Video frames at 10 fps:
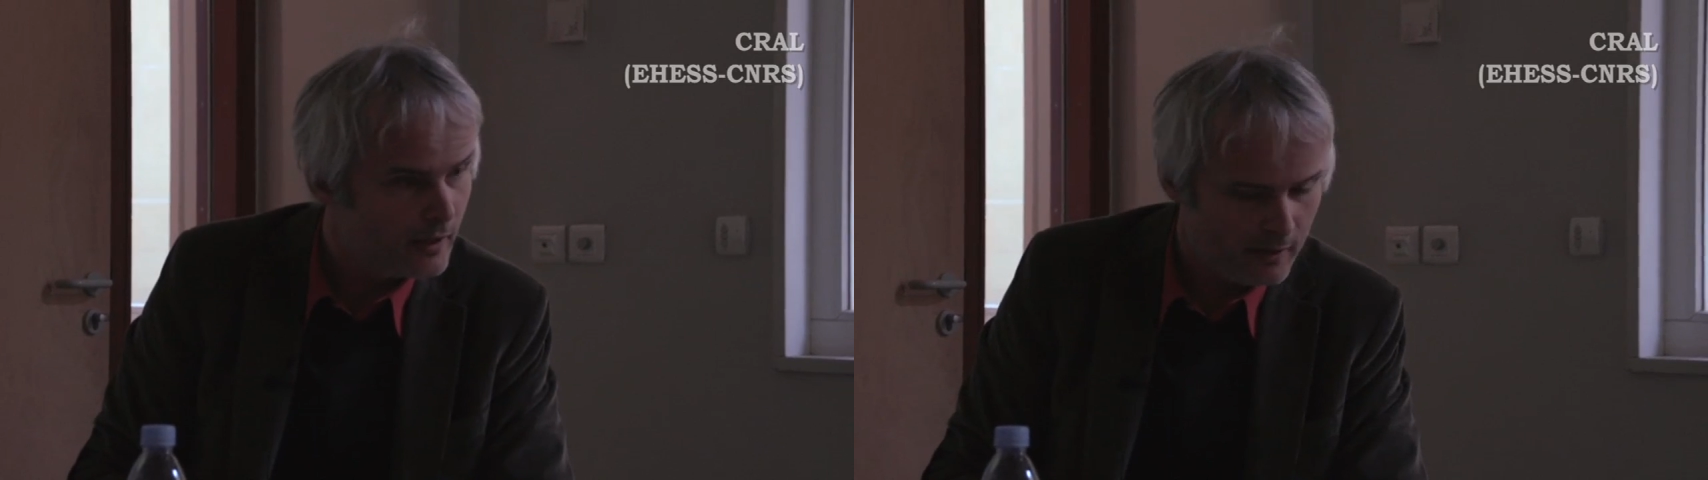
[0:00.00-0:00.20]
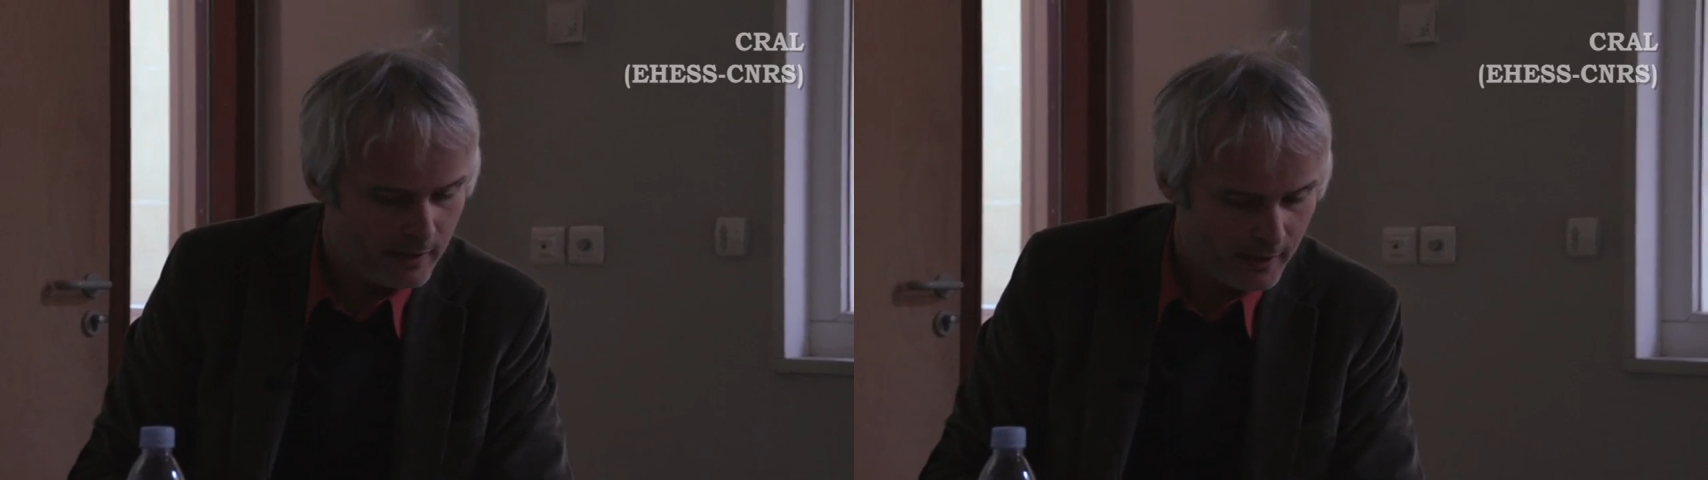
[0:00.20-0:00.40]

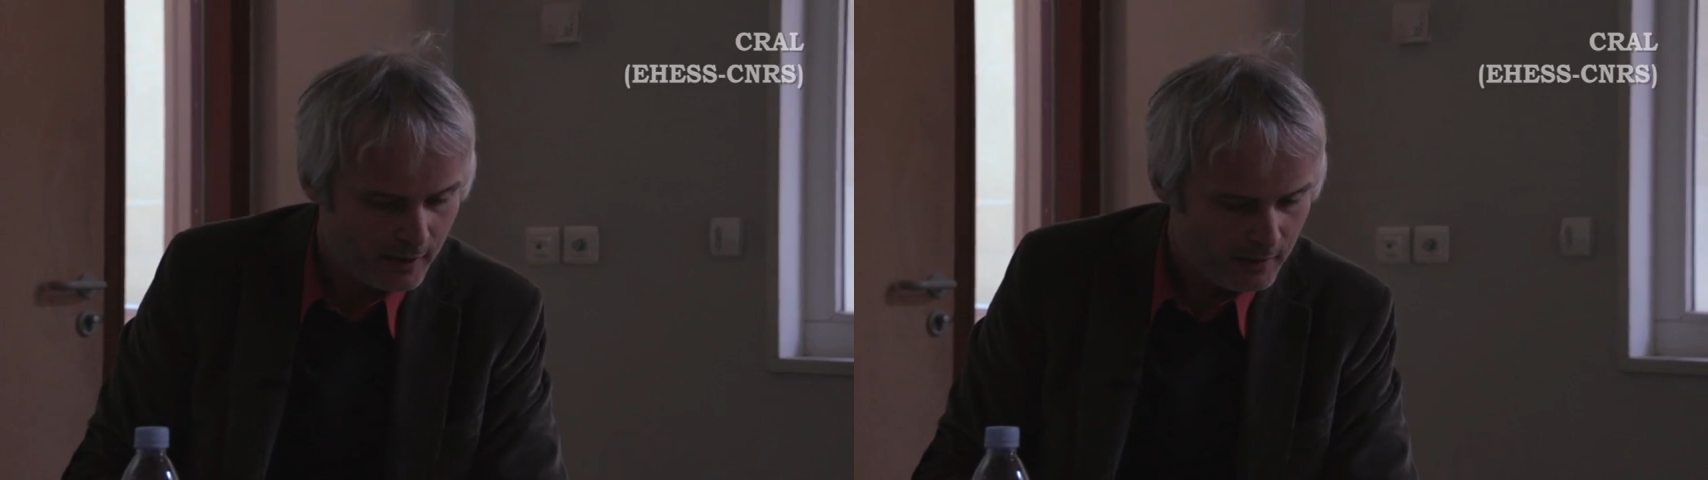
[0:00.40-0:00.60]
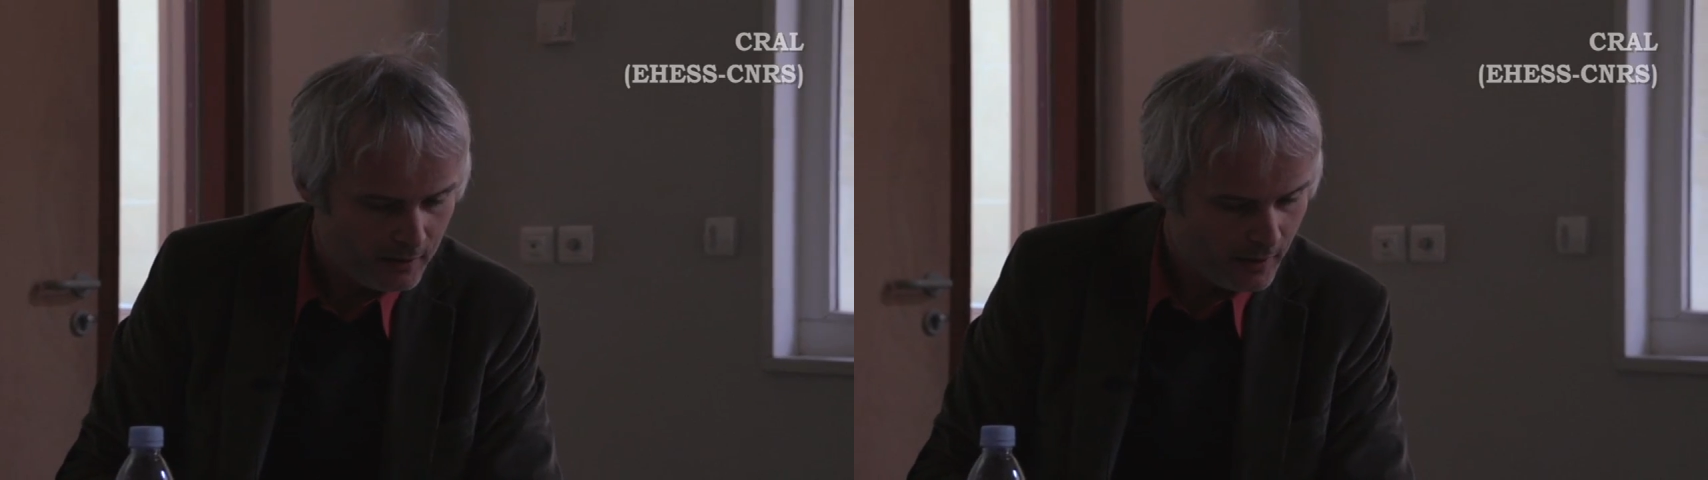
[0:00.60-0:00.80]

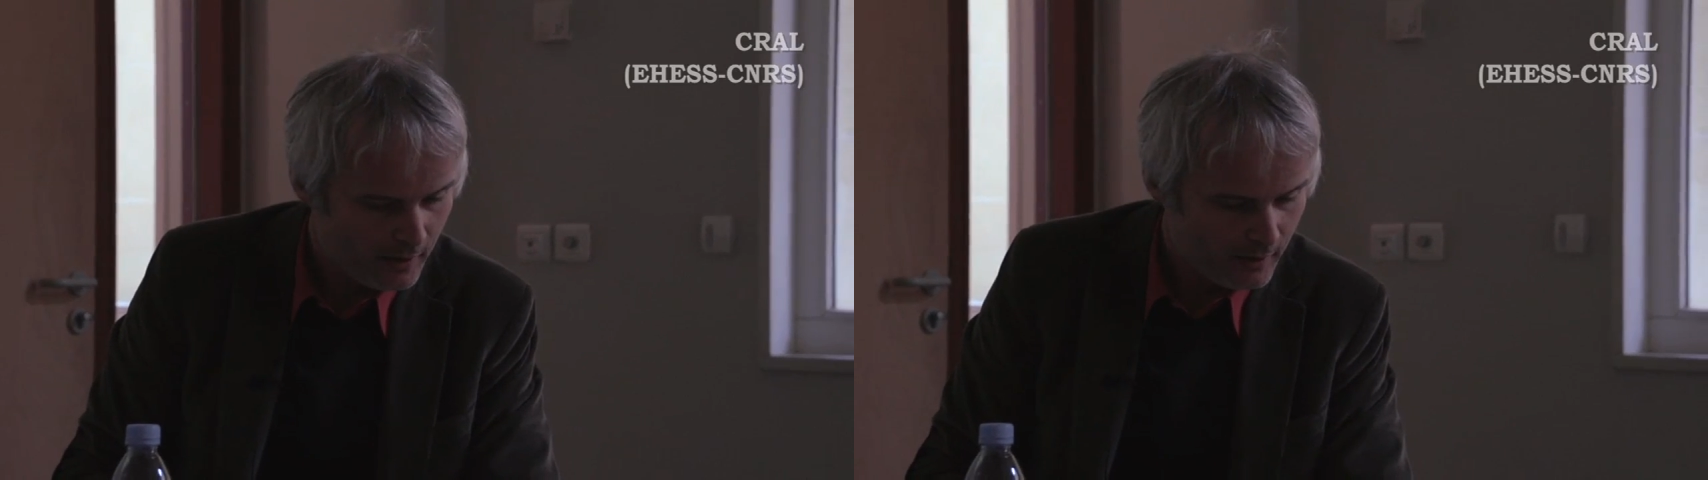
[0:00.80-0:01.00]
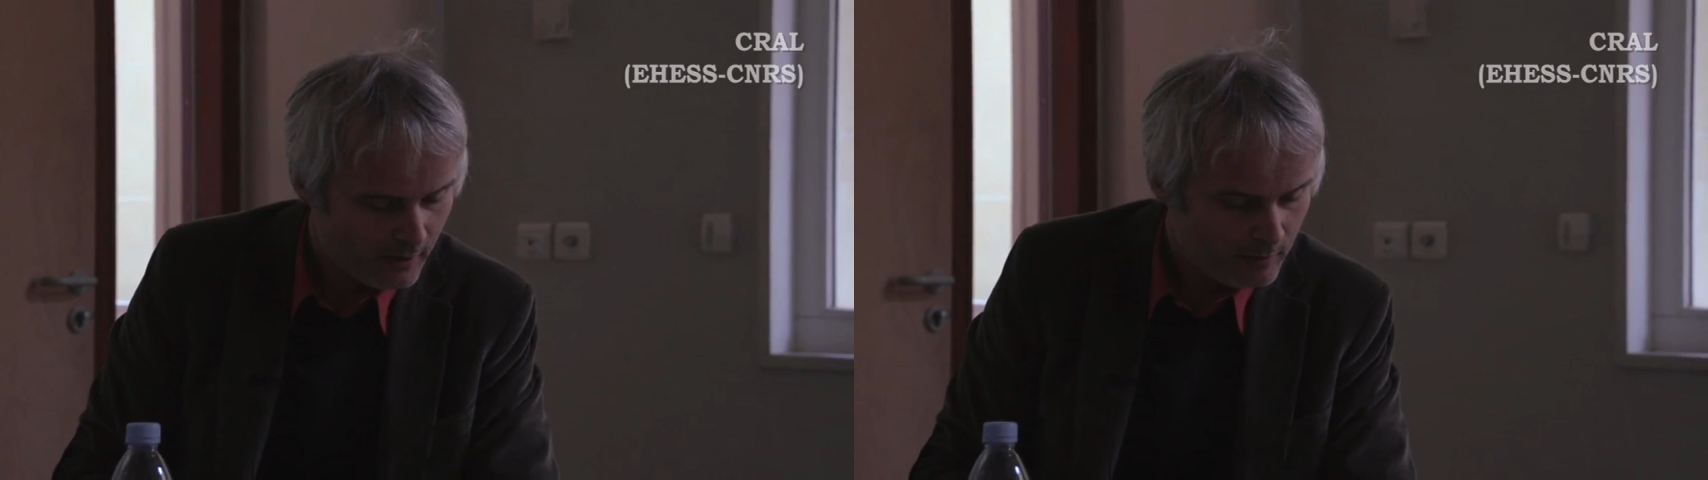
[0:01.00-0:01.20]
Galerie
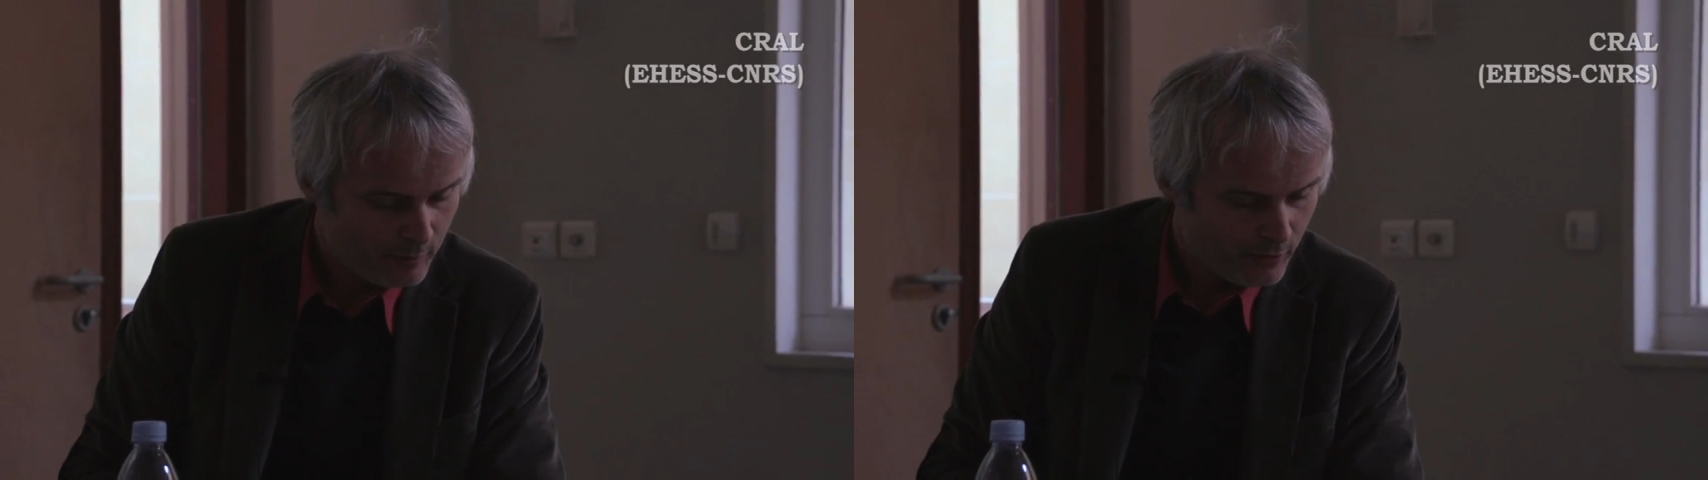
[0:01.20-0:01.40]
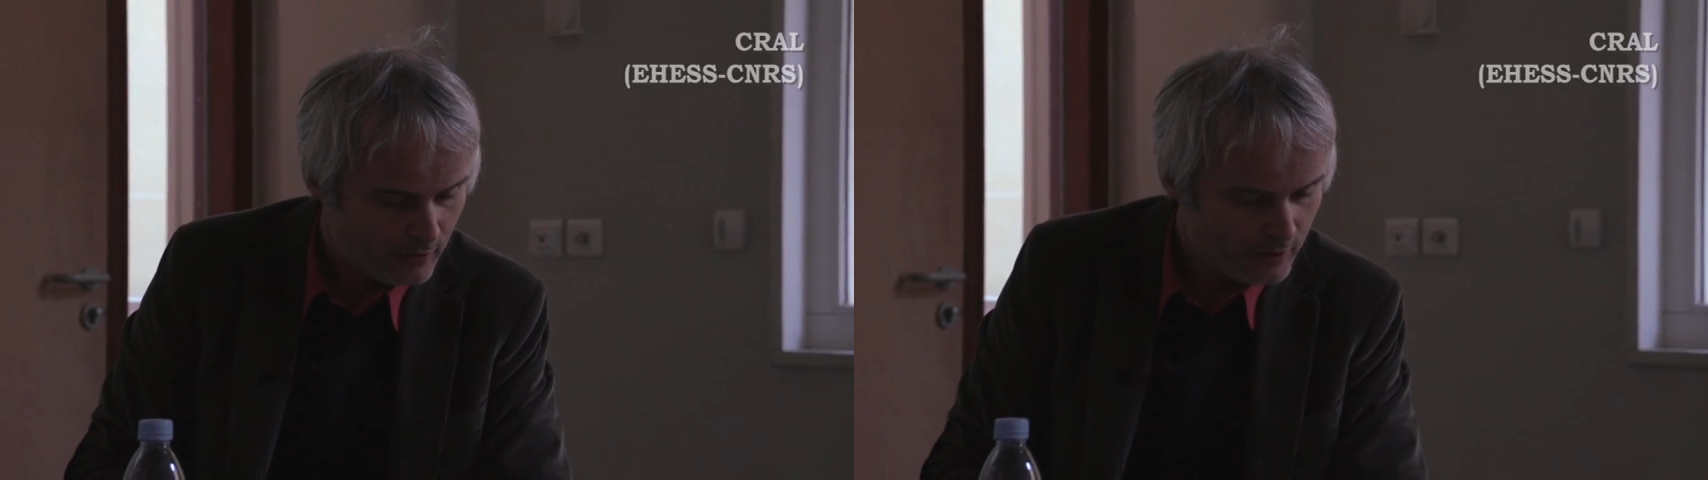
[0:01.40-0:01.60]
in
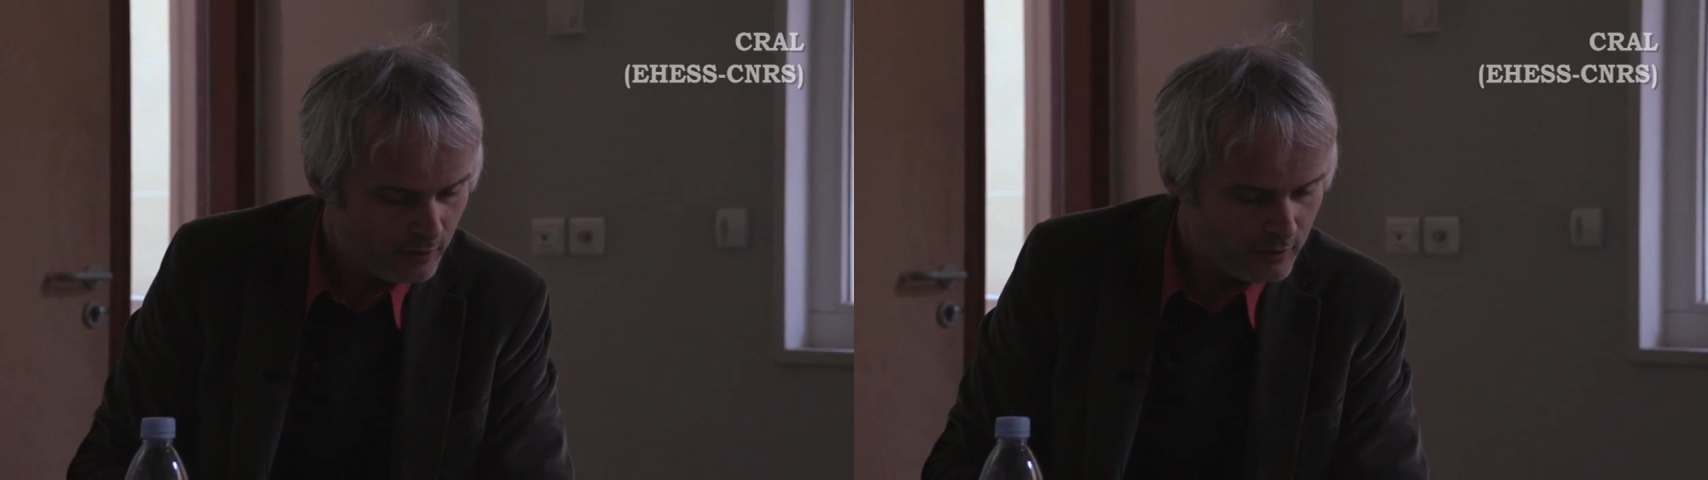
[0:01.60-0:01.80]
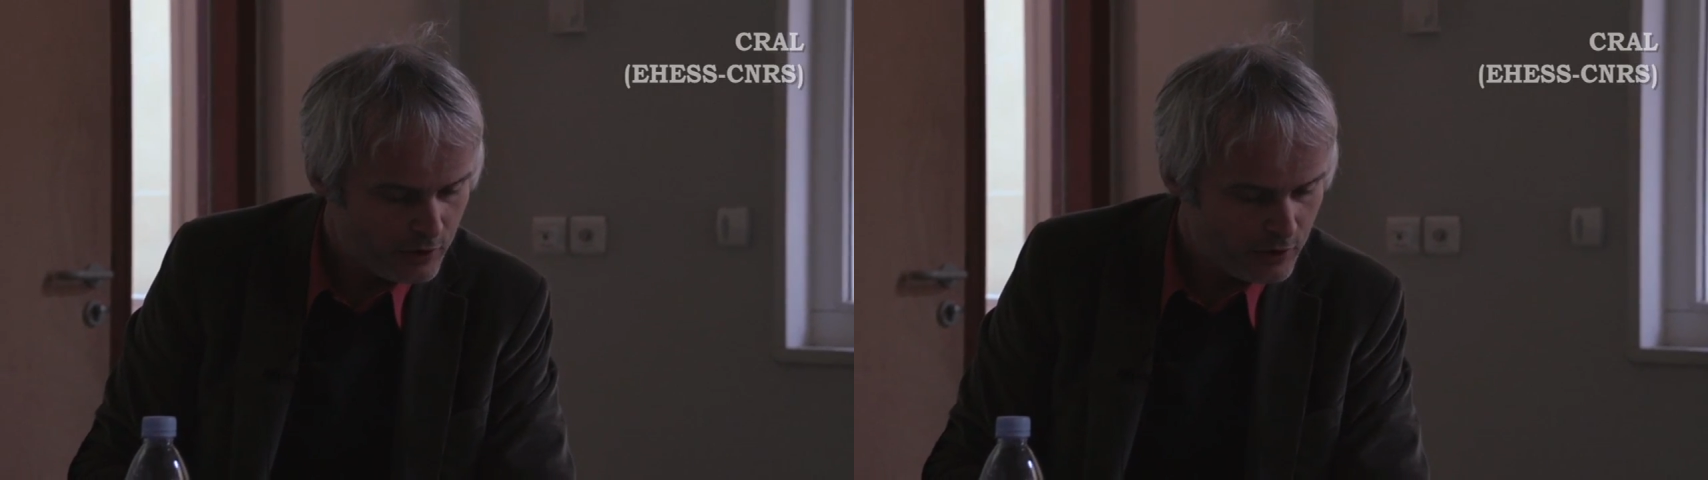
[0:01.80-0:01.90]
Berlin,